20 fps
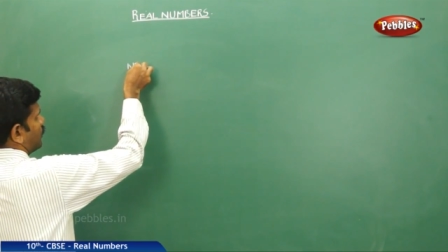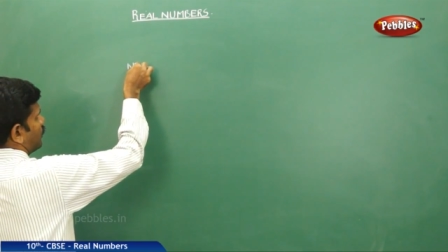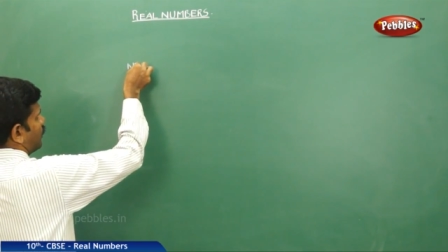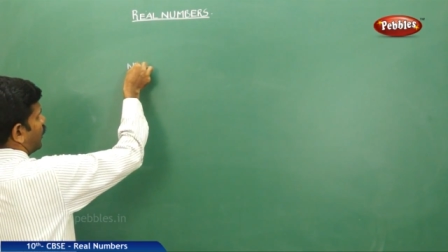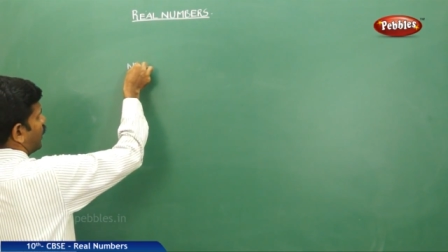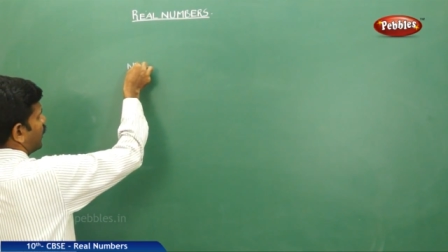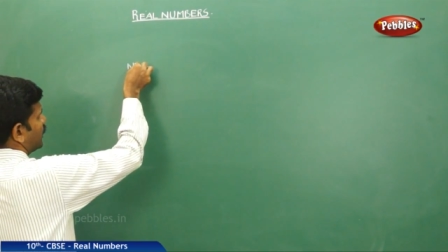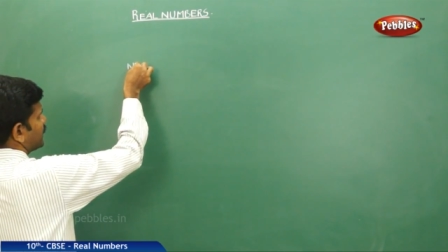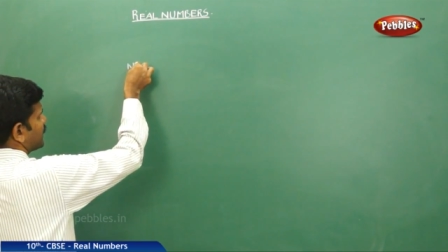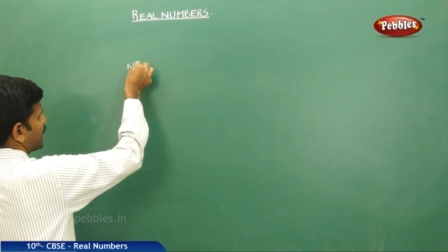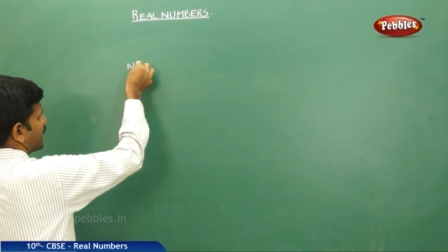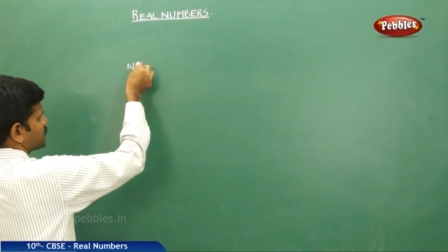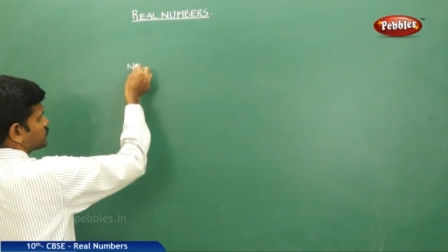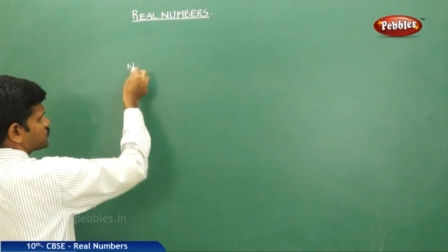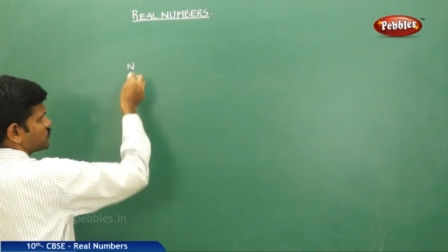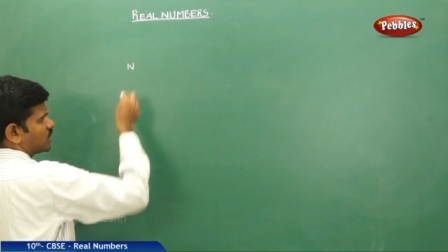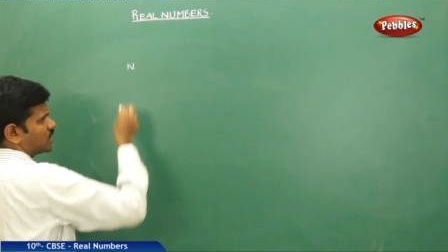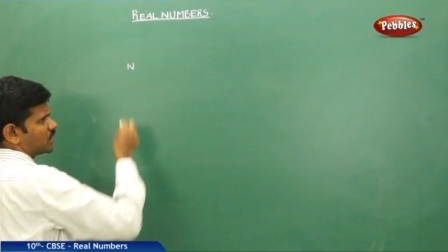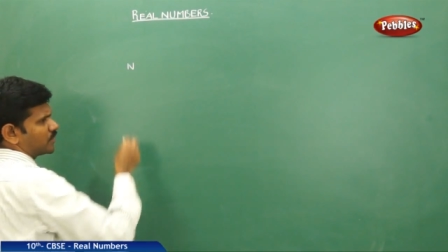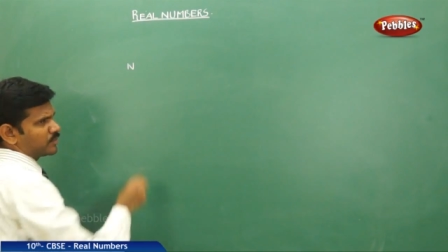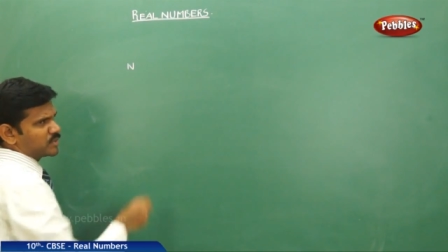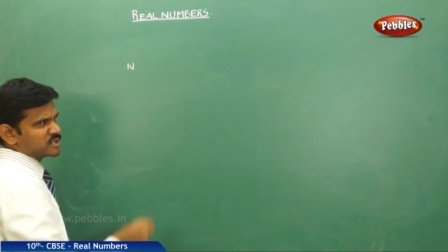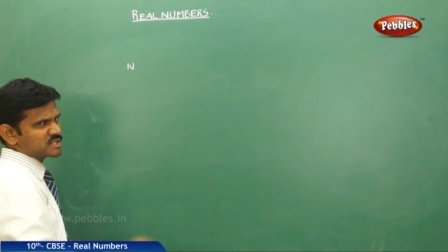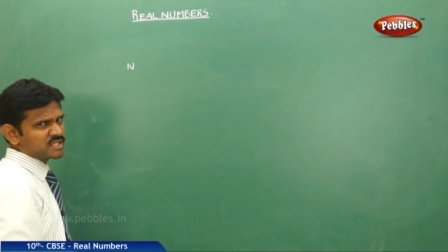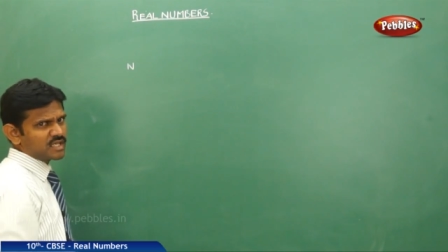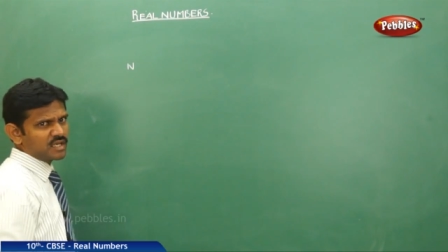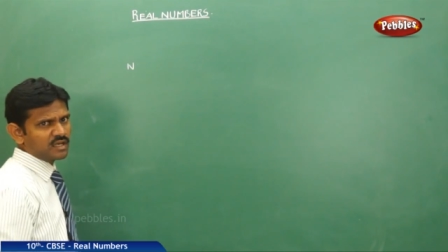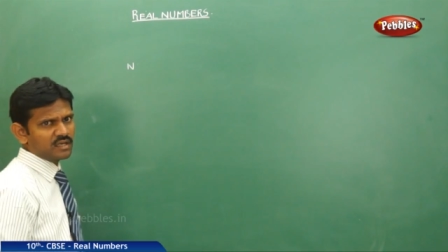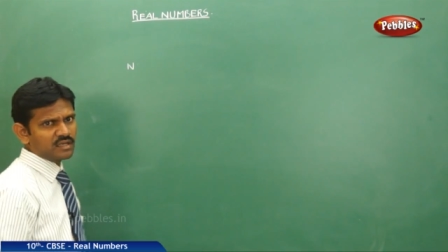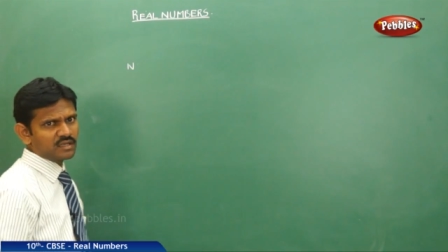all natural numbers
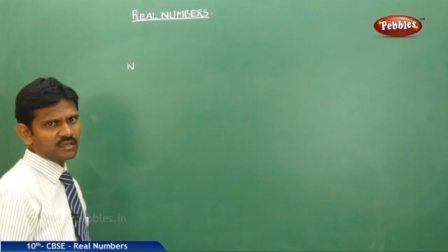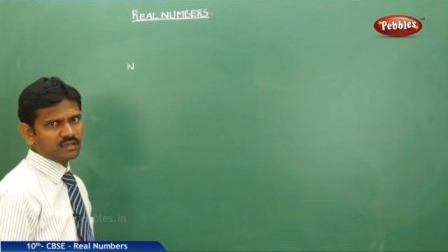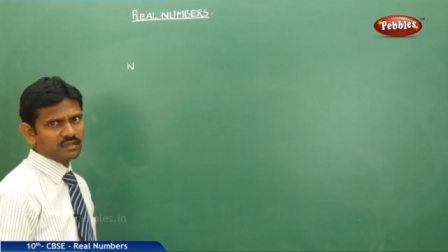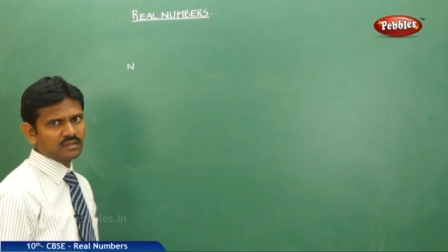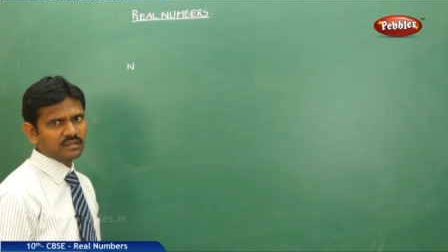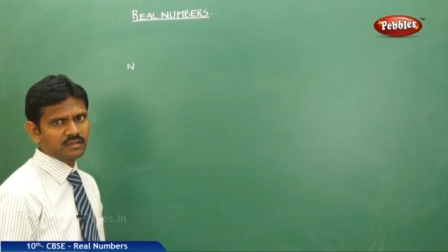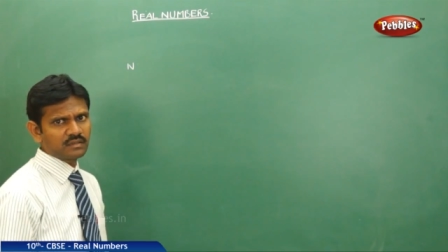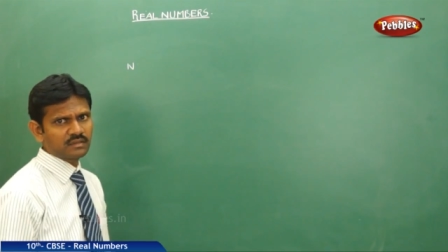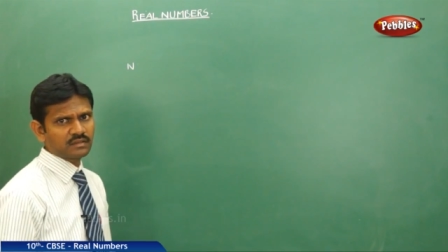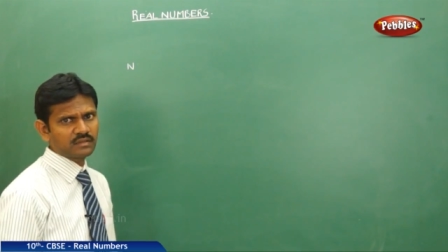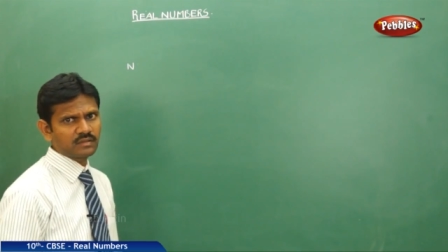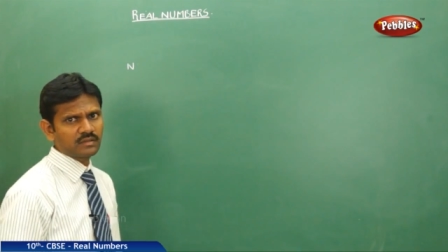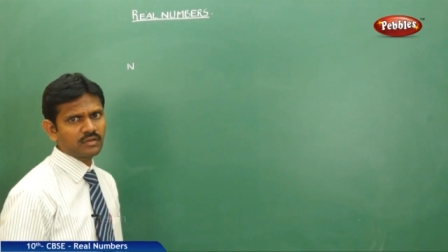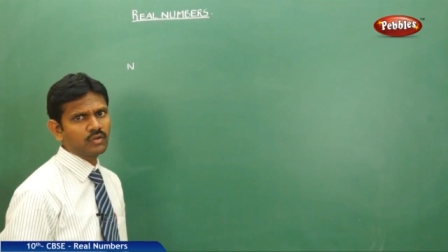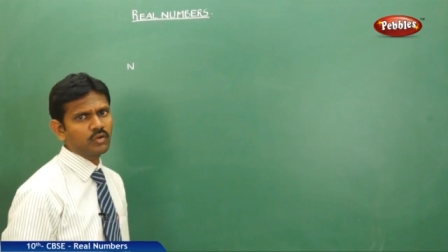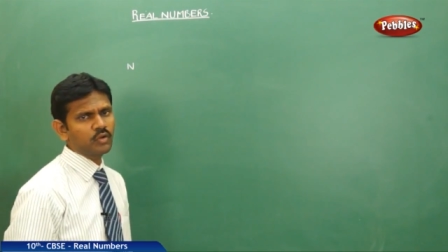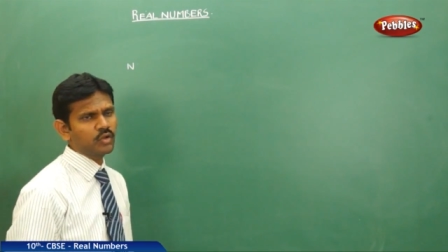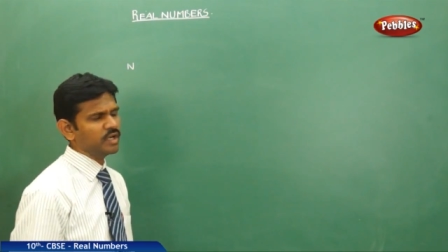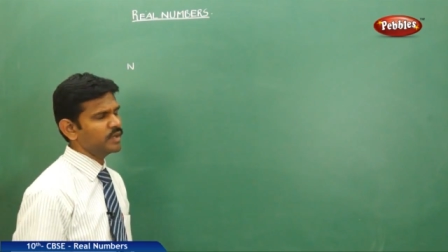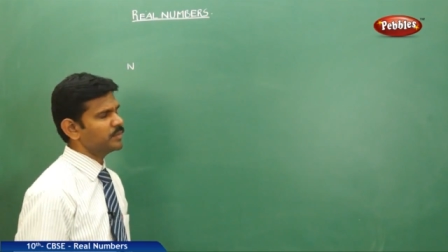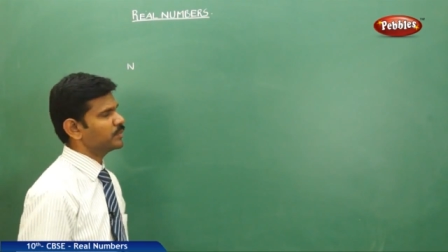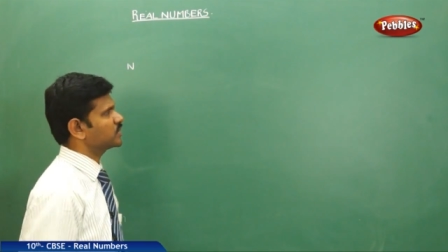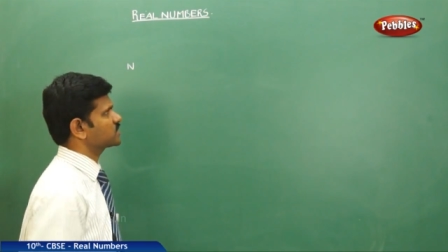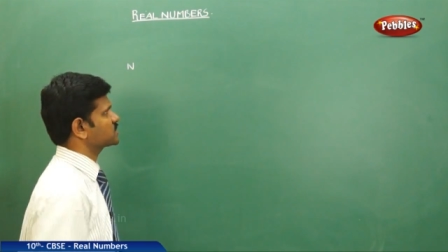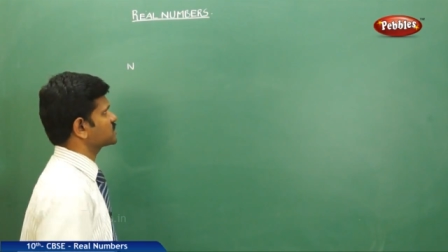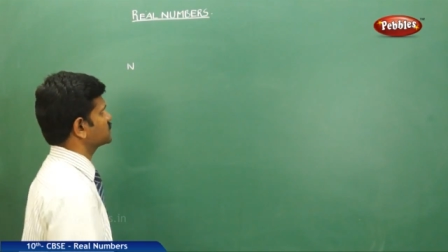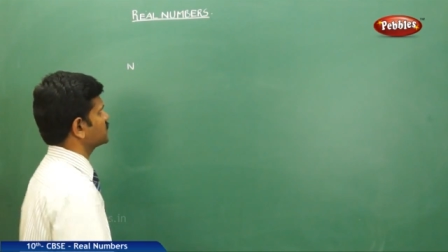are whole numbers.